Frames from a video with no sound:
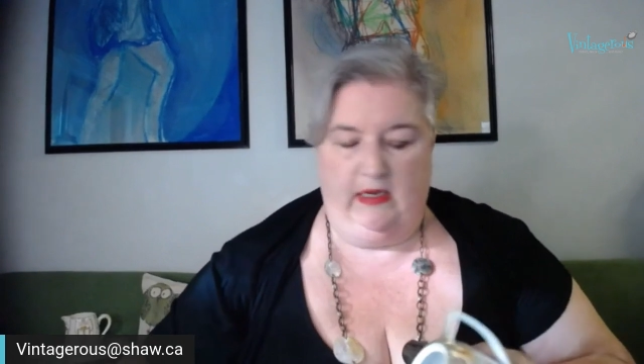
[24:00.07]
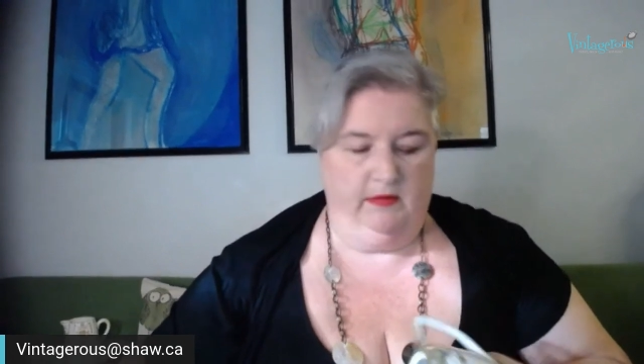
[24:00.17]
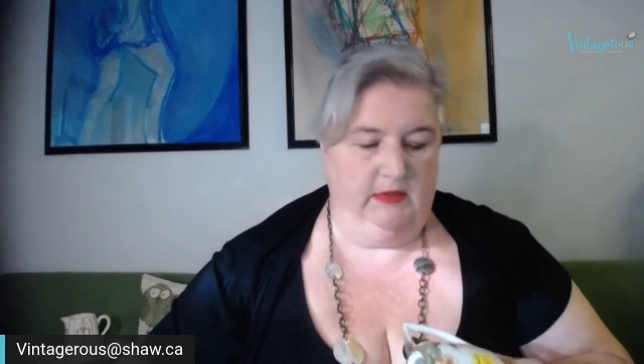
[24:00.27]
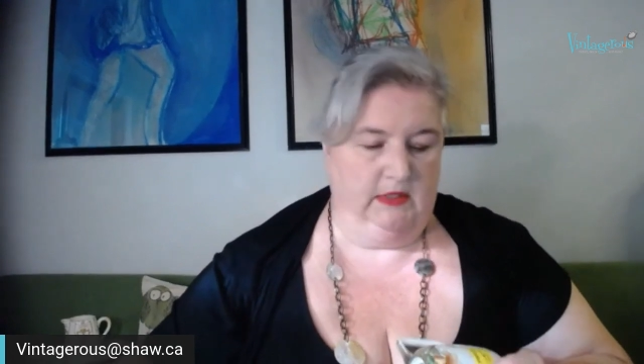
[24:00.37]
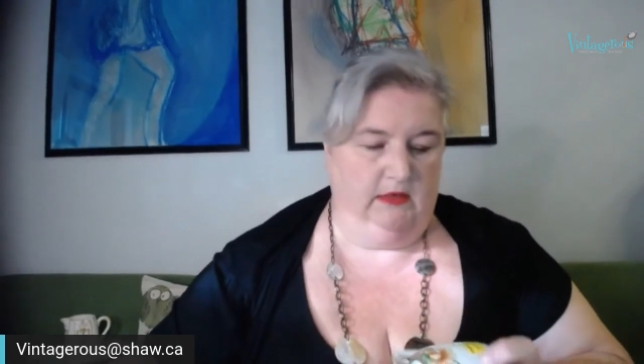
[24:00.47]

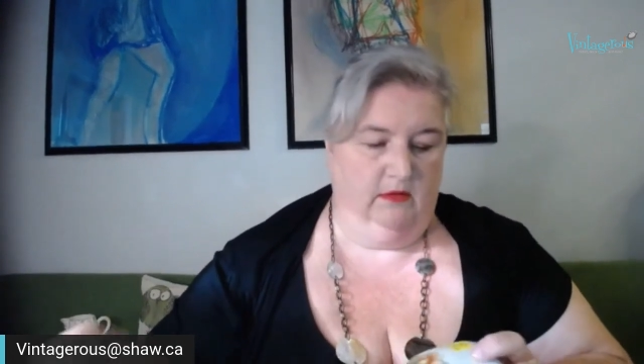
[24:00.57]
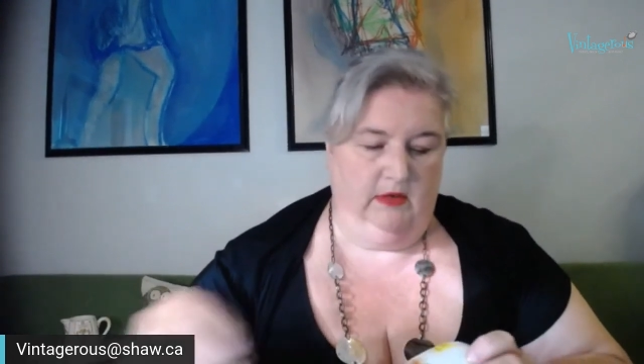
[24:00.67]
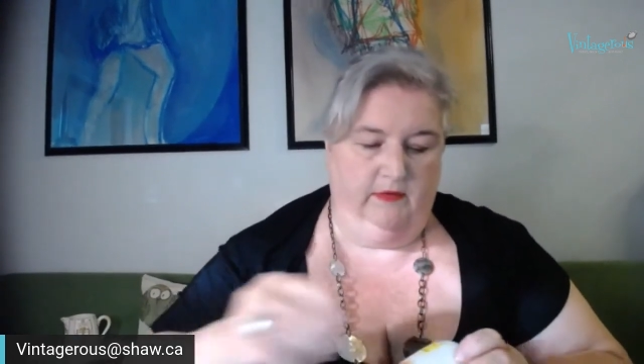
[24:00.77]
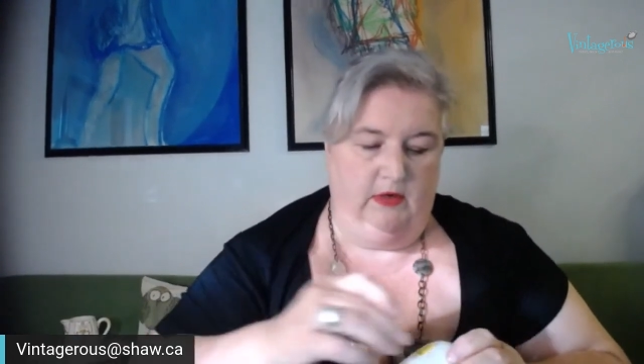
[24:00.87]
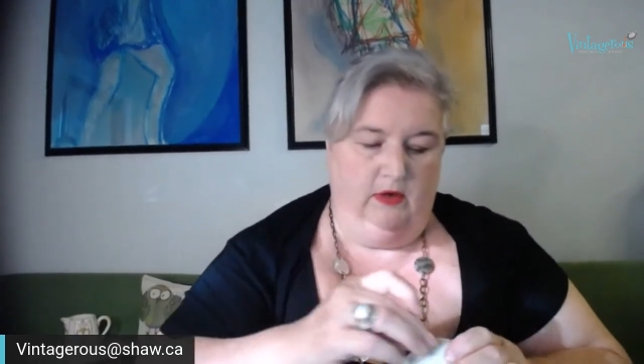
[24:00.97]
at because I
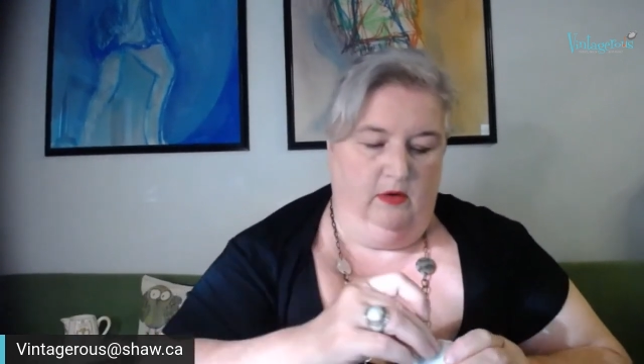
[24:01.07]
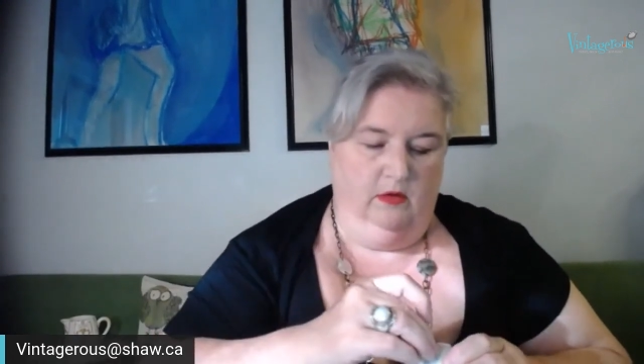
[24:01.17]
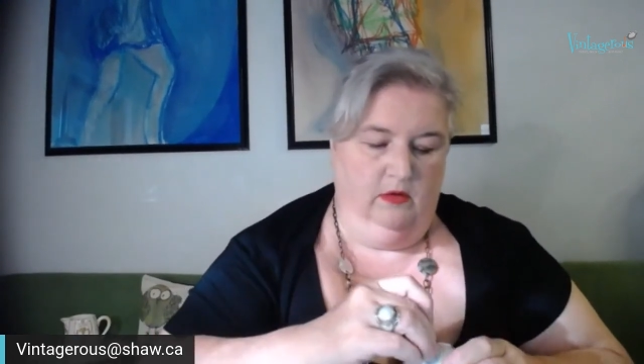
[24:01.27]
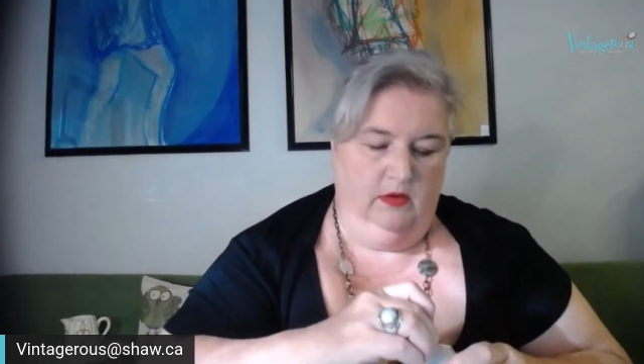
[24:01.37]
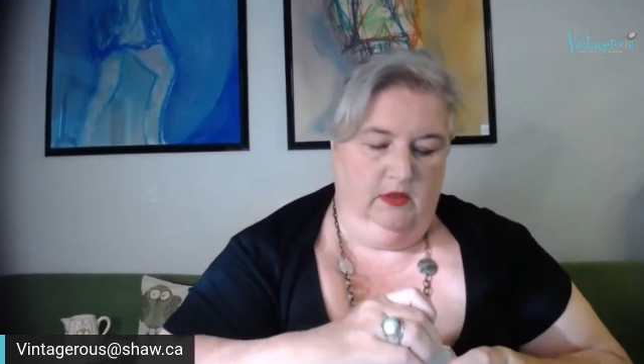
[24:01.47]
don't even
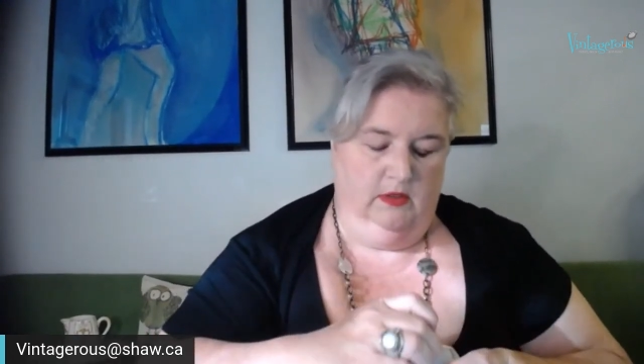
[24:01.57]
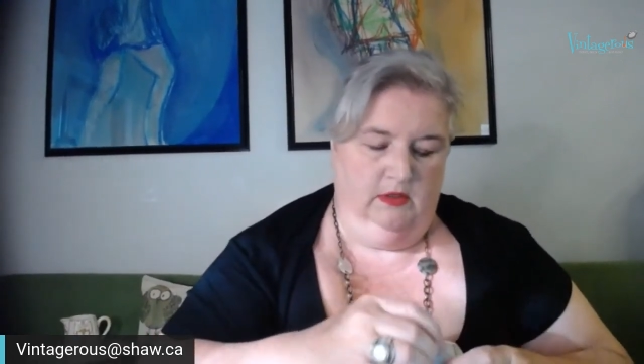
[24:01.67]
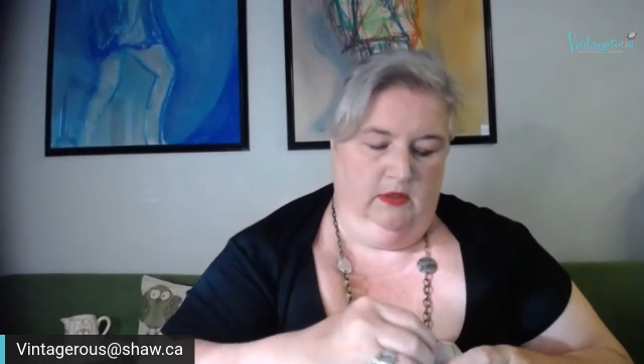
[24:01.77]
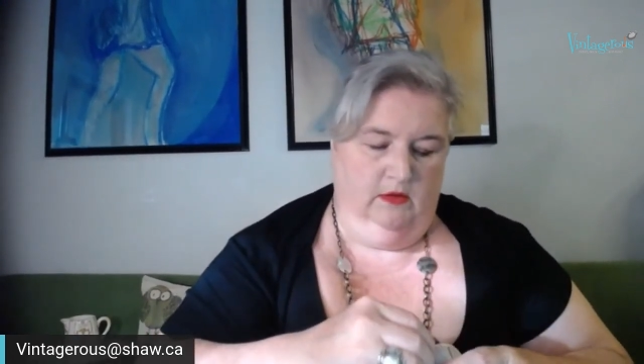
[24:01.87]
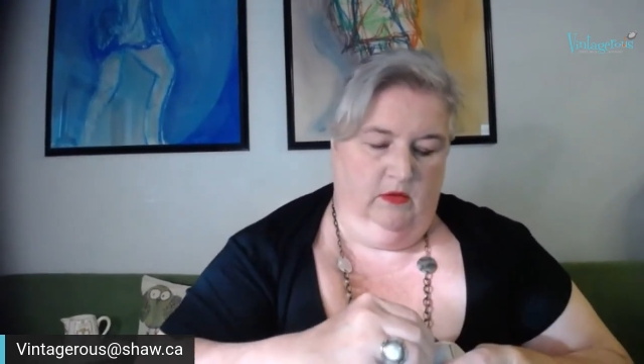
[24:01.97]
know
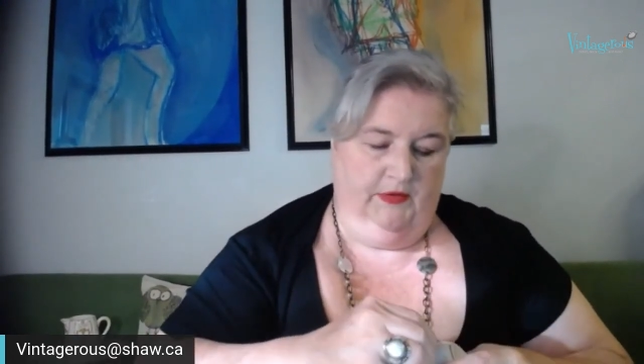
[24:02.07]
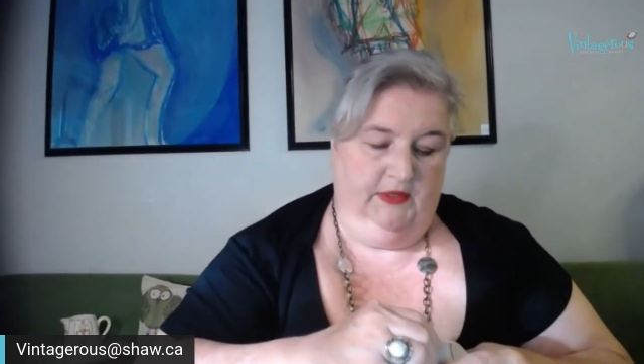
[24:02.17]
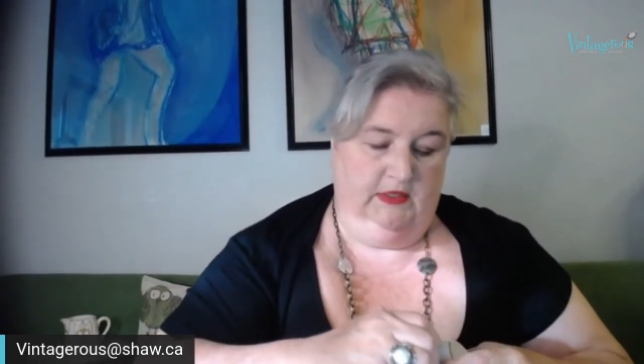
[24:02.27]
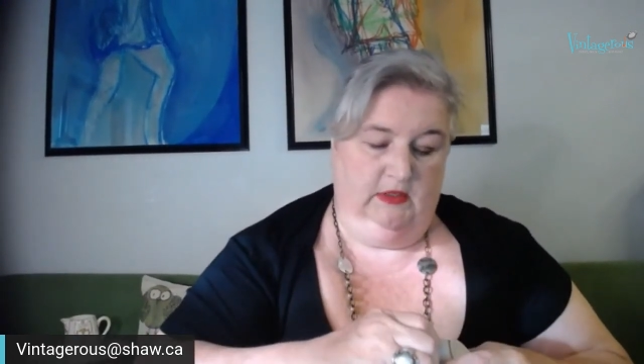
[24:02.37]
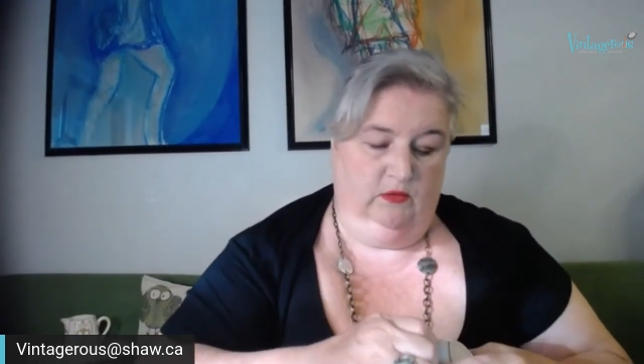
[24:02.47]
what
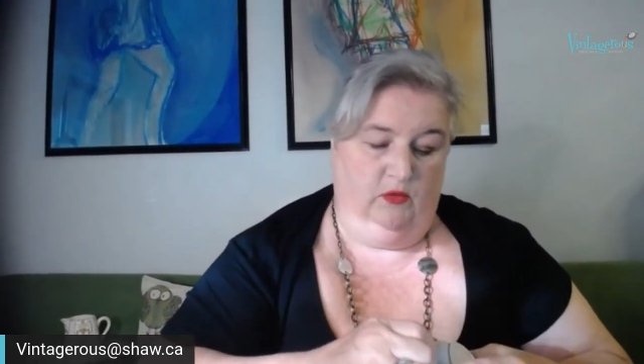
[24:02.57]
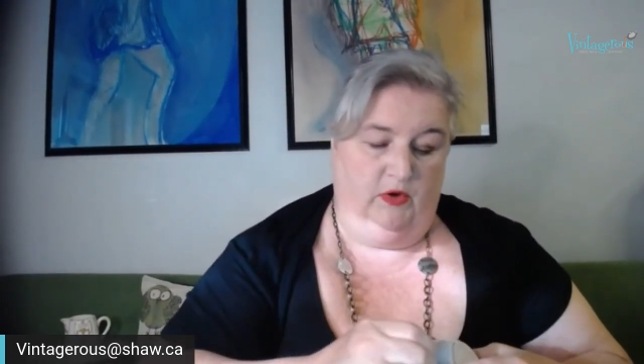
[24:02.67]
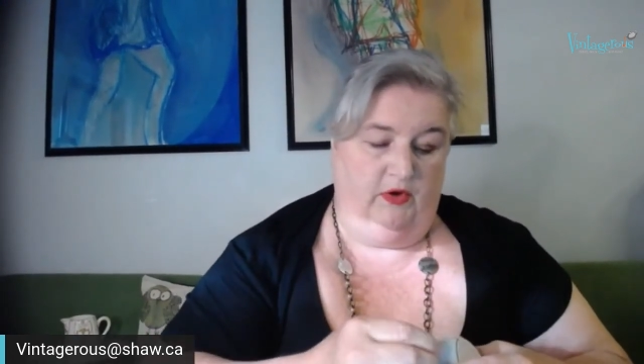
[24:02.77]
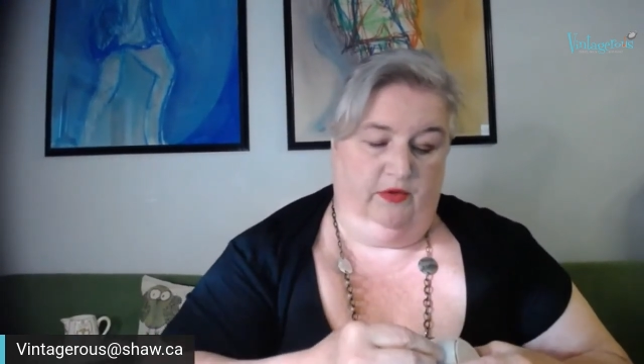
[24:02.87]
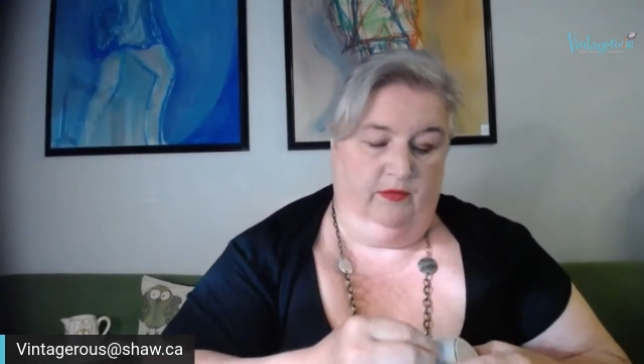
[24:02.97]
this is
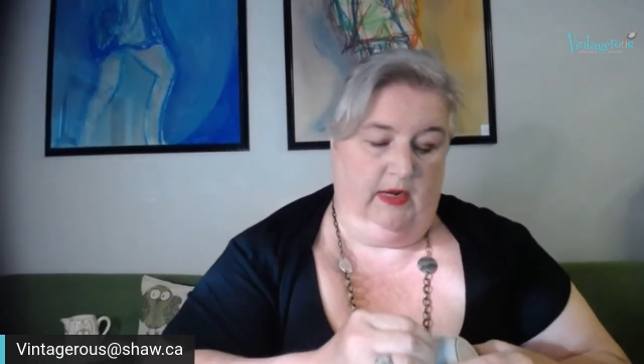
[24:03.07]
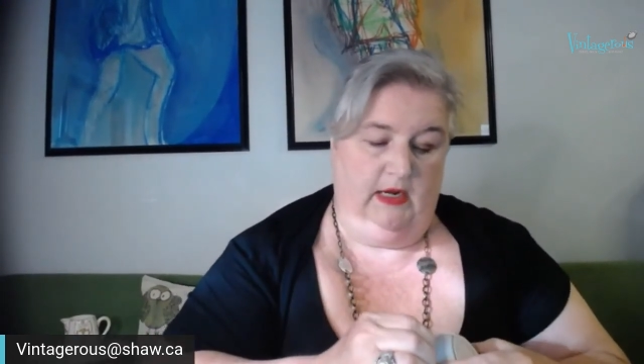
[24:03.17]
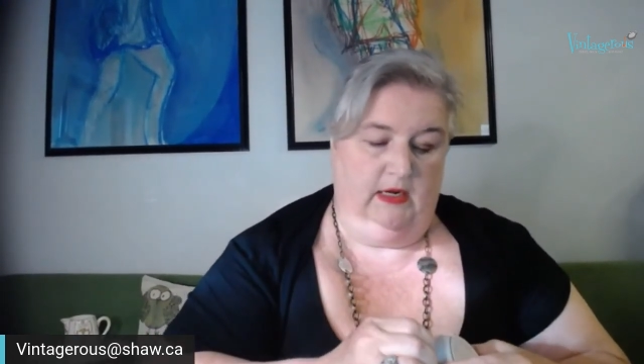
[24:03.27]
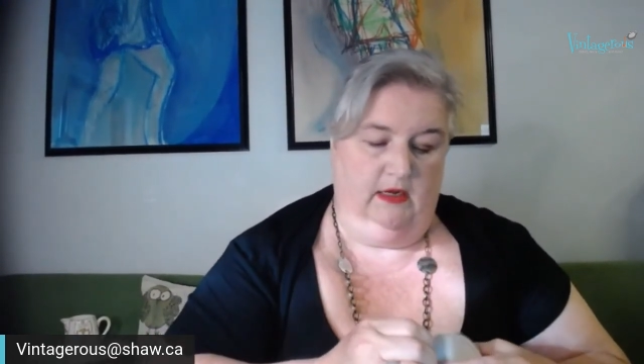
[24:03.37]
worth, right?